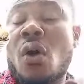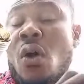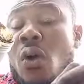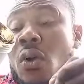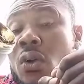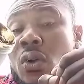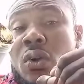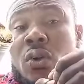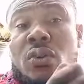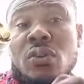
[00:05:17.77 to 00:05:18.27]

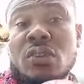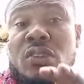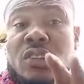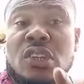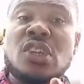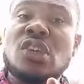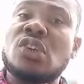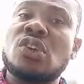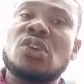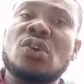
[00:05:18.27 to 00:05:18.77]

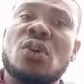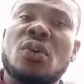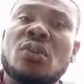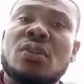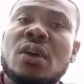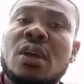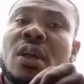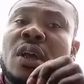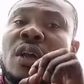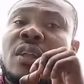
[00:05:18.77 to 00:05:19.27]
unconditioned
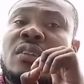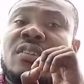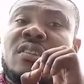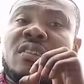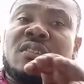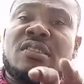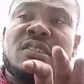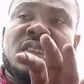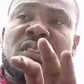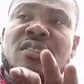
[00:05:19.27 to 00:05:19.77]

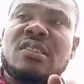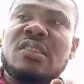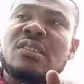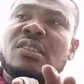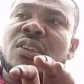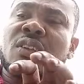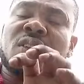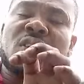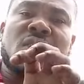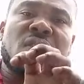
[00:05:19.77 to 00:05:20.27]

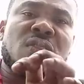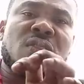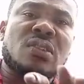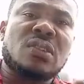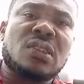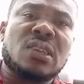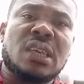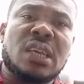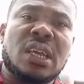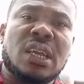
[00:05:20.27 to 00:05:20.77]
diseases in your
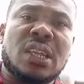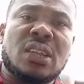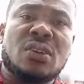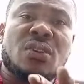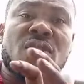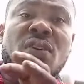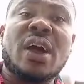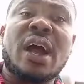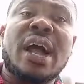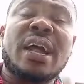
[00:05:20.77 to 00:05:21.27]
skin,
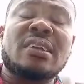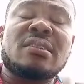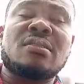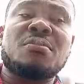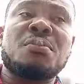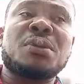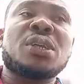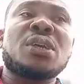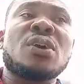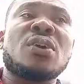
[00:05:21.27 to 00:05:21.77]
all right?
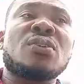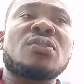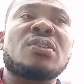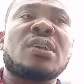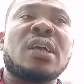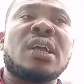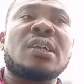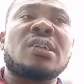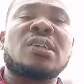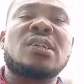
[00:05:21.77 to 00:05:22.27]
Because
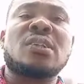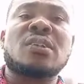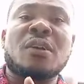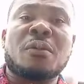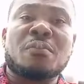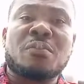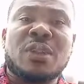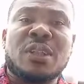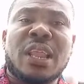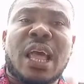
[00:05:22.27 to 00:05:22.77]
it's
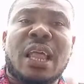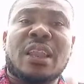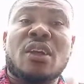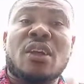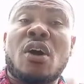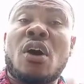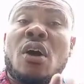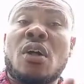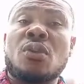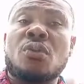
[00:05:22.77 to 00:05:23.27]
something that
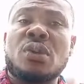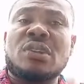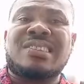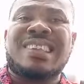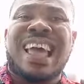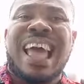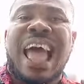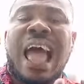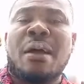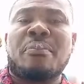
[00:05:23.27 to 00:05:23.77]

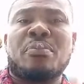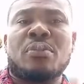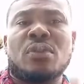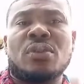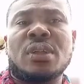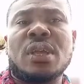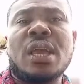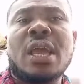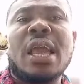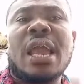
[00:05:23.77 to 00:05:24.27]
always happen
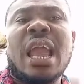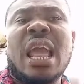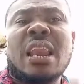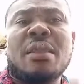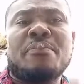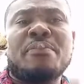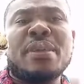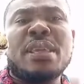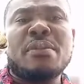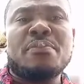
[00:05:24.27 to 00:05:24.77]
in the
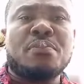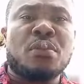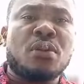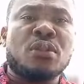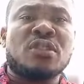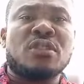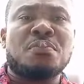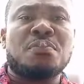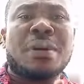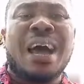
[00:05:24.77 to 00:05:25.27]

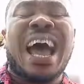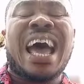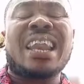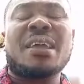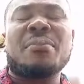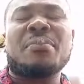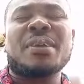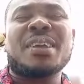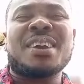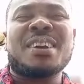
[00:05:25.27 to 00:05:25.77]
people's body.
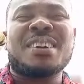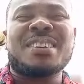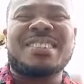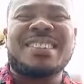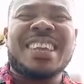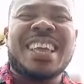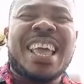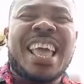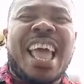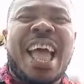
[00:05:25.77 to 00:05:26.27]

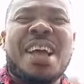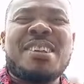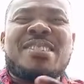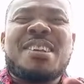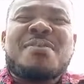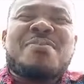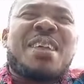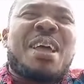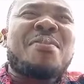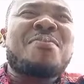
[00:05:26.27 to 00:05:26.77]
Because
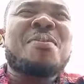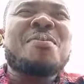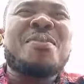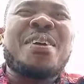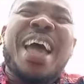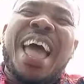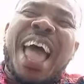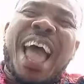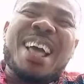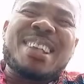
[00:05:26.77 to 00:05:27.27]
sometimes
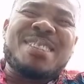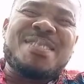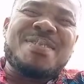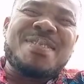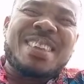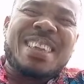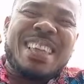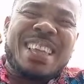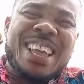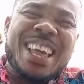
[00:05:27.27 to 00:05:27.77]
people ask
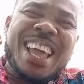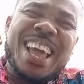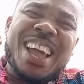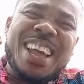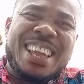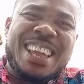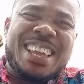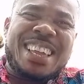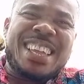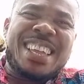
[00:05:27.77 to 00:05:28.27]
me, hey,